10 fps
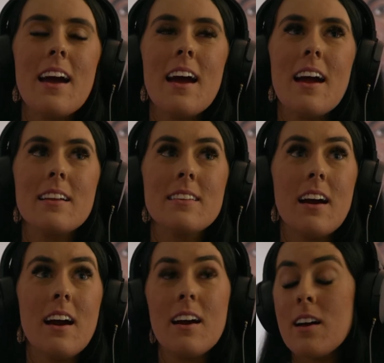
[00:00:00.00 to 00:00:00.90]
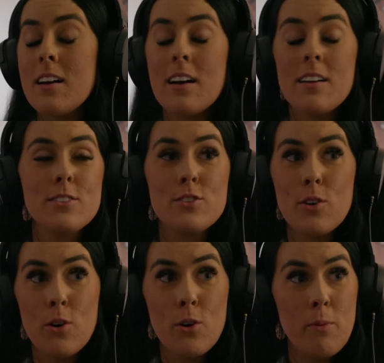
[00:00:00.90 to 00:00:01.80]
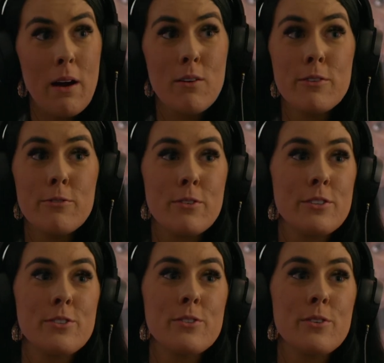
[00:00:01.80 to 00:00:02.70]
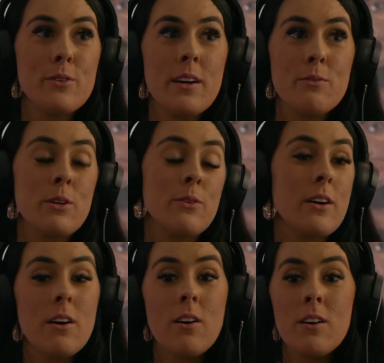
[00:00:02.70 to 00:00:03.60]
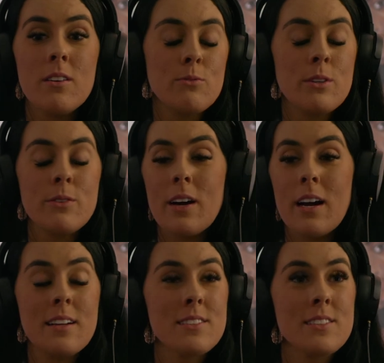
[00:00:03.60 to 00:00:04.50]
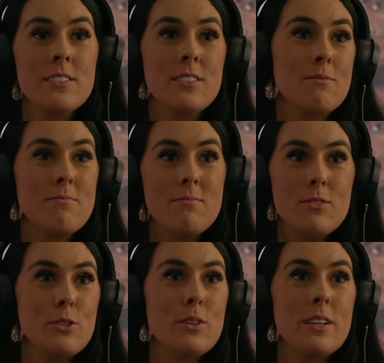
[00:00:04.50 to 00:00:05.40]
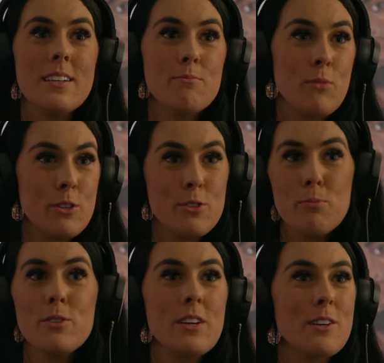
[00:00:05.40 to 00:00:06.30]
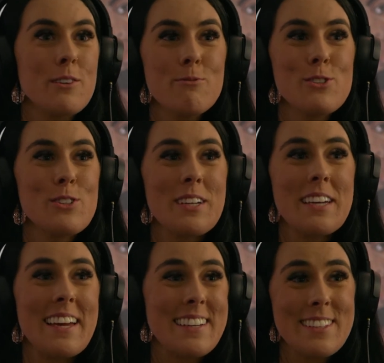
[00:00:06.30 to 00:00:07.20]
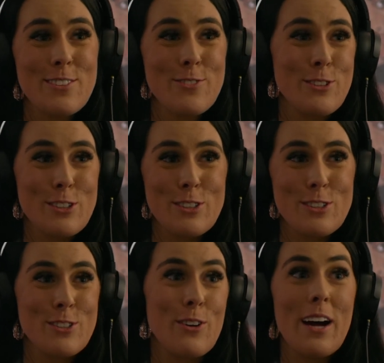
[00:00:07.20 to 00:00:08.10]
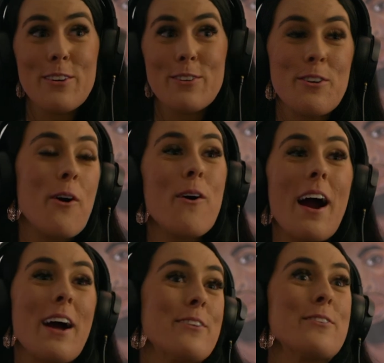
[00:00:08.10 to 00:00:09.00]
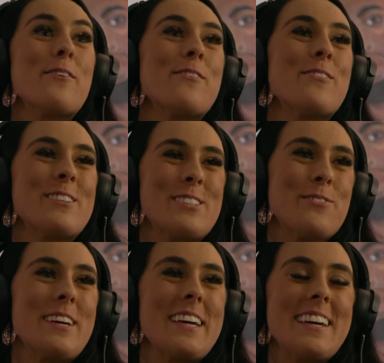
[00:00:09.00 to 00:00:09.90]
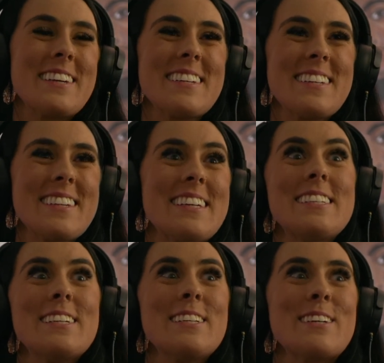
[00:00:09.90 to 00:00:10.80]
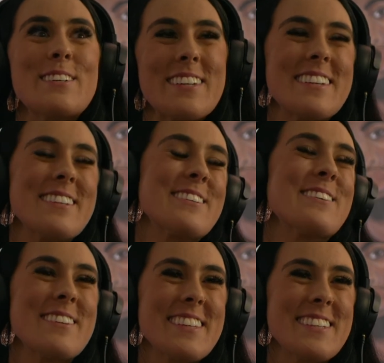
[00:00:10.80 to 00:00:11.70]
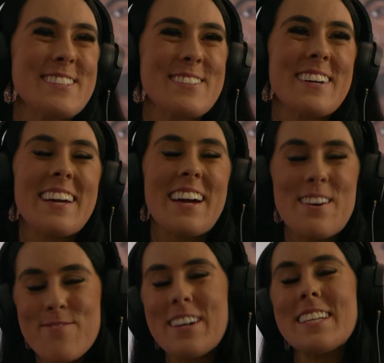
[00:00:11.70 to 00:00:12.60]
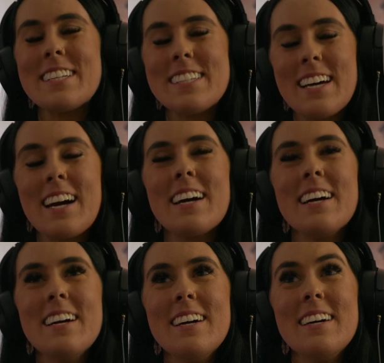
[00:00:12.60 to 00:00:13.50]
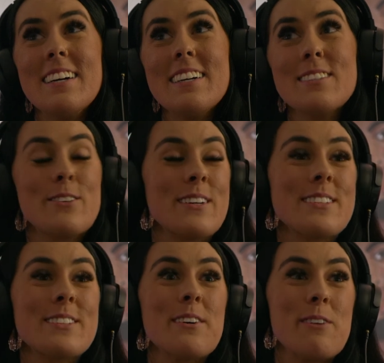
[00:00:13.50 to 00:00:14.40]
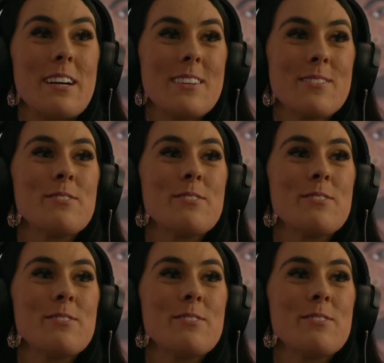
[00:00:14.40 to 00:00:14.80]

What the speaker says: And so powerful. So, and we were asked to do it multiple times again in the future. Wow. So I know, to be continued. I don't know where that's going yet, but it's going somewhere.